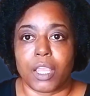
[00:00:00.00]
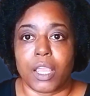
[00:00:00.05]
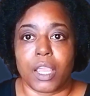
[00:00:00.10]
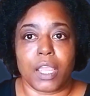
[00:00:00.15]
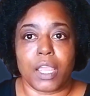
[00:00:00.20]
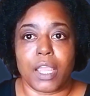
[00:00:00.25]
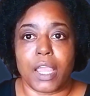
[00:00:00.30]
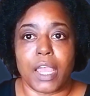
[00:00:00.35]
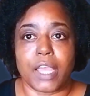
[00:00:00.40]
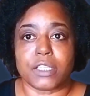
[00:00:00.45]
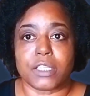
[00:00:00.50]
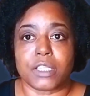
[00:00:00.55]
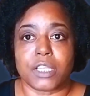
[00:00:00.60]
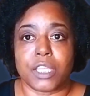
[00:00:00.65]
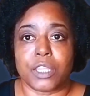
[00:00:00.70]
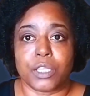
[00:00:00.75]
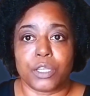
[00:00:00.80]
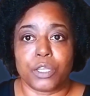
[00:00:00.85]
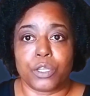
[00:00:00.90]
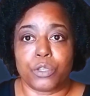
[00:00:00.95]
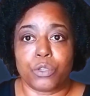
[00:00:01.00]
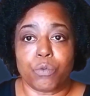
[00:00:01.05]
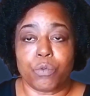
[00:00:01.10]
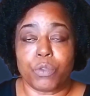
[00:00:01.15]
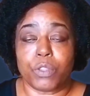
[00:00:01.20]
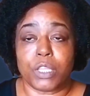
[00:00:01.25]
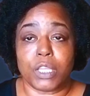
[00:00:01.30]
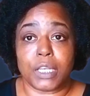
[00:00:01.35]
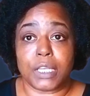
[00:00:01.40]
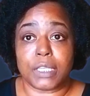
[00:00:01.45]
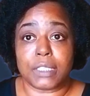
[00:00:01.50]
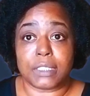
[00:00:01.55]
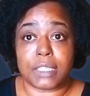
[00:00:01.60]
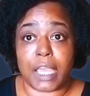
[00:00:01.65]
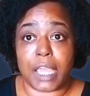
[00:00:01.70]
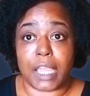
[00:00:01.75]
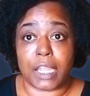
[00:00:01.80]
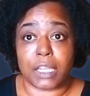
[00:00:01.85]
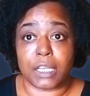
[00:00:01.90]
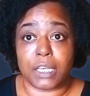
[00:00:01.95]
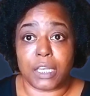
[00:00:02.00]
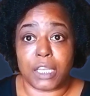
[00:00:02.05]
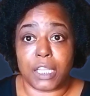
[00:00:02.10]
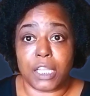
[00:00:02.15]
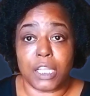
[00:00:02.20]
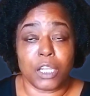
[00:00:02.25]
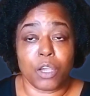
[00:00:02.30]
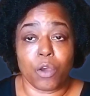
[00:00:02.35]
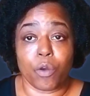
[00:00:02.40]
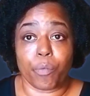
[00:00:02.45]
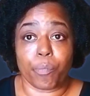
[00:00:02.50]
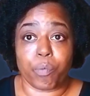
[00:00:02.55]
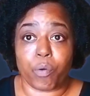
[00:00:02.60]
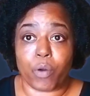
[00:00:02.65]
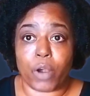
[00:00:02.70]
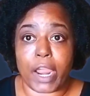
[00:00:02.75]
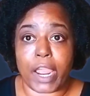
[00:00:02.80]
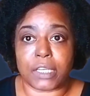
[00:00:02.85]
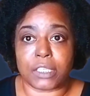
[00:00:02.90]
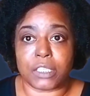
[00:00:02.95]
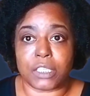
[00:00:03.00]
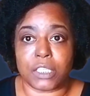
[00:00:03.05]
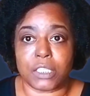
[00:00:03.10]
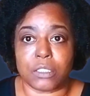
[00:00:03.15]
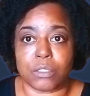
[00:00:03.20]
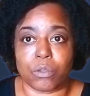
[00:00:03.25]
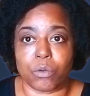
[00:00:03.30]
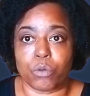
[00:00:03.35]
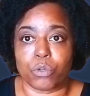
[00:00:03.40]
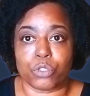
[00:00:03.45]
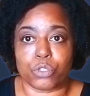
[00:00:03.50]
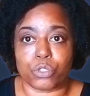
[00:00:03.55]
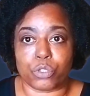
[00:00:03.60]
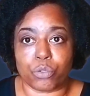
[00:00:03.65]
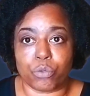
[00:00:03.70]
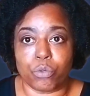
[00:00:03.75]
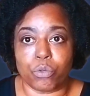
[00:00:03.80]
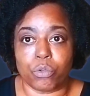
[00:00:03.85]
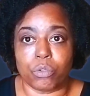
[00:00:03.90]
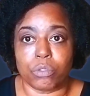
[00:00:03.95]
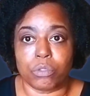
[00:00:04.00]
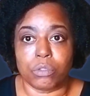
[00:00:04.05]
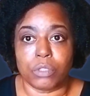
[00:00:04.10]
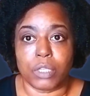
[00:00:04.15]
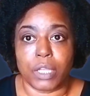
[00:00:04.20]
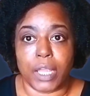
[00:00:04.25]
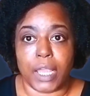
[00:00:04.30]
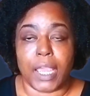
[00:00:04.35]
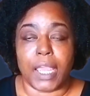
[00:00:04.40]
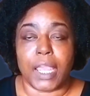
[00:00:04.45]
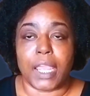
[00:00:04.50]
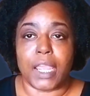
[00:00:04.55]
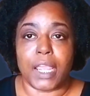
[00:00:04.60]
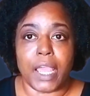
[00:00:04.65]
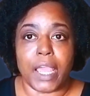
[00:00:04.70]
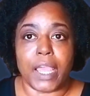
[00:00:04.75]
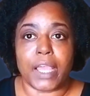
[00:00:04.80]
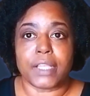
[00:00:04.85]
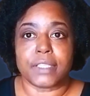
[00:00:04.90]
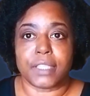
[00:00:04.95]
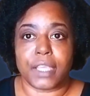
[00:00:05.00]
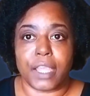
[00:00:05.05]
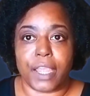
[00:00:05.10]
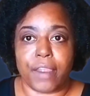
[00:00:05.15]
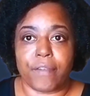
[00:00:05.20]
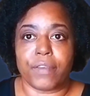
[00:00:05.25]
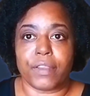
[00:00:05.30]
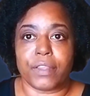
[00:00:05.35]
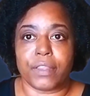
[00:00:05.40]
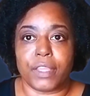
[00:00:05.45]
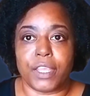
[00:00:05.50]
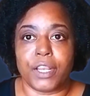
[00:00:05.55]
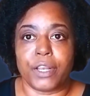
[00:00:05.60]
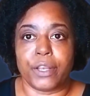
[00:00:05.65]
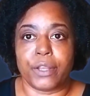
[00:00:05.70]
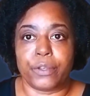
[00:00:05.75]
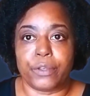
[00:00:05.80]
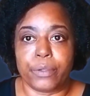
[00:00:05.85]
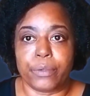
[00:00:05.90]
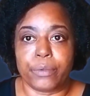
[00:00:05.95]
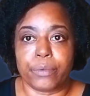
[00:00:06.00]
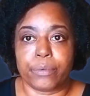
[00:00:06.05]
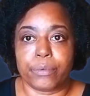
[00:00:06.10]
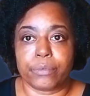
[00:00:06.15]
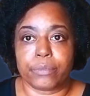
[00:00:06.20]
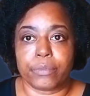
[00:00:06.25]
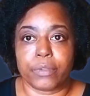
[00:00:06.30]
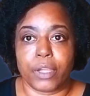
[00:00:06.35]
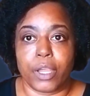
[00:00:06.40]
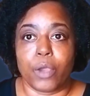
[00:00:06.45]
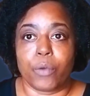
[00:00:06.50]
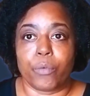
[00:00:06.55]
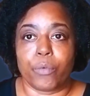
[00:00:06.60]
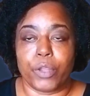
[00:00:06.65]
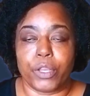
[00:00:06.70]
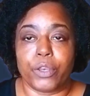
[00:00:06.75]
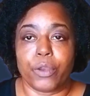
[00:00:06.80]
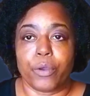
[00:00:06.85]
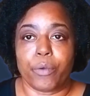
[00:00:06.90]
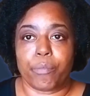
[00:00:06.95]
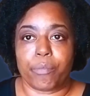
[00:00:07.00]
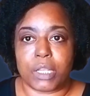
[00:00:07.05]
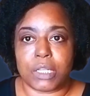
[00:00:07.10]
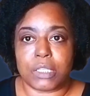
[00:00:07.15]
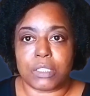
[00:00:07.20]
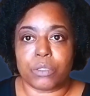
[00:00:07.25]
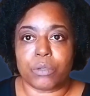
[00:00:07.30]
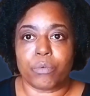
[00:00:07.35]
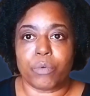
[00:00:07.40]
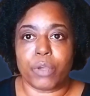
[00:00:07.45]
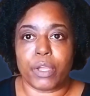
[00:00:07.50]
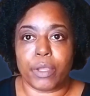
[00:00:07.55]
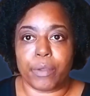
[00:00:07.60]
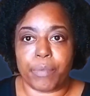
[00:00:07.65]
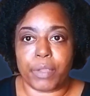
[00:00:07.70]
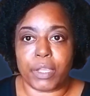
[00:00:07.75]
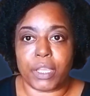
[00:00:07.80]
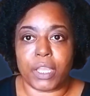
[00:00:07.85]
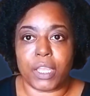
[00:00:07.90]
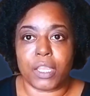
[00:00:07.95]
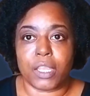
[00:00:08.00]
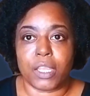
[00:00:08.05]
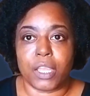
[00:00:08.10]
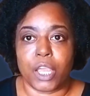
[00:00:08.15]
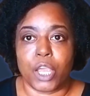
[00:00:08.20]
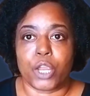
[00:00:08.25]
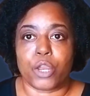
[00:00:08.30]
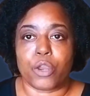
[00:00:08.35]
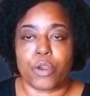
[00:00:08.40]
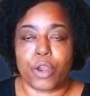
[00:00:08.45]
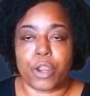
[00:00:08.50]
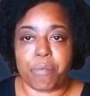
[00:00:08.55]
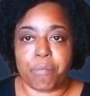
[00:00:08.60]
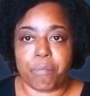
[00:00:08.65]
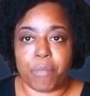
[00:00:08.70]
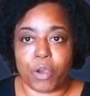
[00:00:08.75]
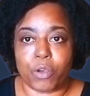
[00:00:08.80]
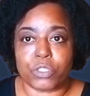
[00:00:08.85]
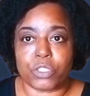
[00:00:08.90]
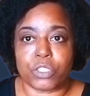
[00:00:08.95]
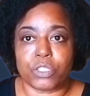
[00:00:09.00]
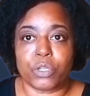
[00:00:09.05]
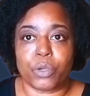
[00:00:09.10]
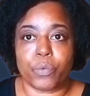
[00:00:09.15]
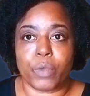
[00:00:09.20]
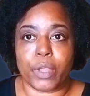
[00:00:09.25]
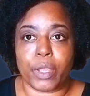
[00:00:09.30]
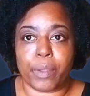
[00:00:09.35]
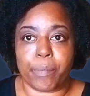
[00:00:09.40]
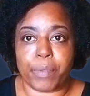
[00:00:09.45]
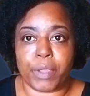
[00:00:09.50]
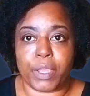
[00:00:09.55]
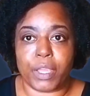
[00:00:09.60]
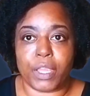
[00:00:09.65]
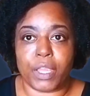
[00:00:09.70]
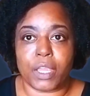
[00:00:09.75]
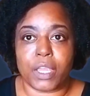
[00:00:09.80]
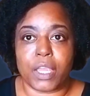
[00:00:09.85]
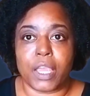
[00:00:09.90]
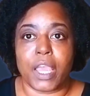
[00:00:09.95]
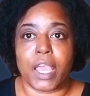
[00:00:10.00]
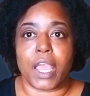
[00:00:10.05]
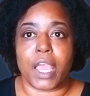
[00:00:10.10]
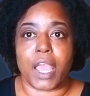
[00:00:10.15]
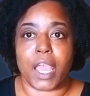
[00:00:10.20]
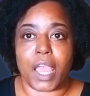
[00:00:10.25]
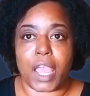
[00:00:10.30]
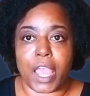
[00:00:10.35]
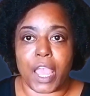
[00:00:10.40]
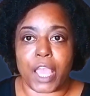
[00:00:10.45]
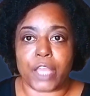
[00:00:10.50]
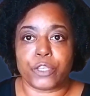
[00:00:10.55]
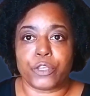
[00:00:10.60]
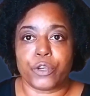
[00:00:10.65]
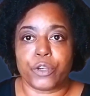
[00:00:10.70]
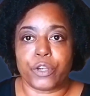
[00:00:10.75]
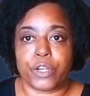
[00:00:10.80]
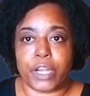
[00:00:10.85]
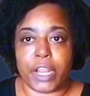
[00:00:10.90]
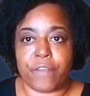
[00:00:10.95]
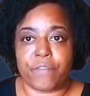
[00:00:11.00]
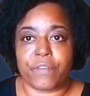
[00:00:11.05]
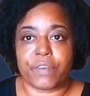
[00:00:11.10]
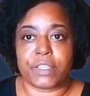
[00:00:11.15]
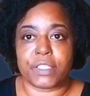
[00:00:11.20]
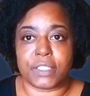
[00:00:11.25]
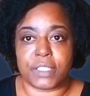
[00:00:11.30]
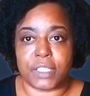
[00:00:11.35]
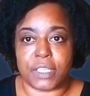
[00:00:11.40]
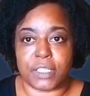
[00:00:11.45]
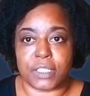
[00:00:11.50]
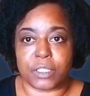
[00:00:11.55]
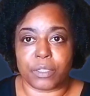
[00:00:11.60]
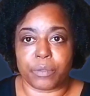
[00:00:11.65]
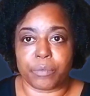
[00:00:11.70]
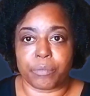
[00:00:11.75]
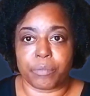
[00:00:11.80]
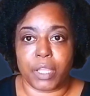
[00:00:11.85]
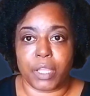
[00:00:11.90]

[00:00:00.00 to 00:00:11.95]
It has nothing to do with any technique or practice or tool. It has everything to do with your mental well-being, your emotional well-being, and your nervous system.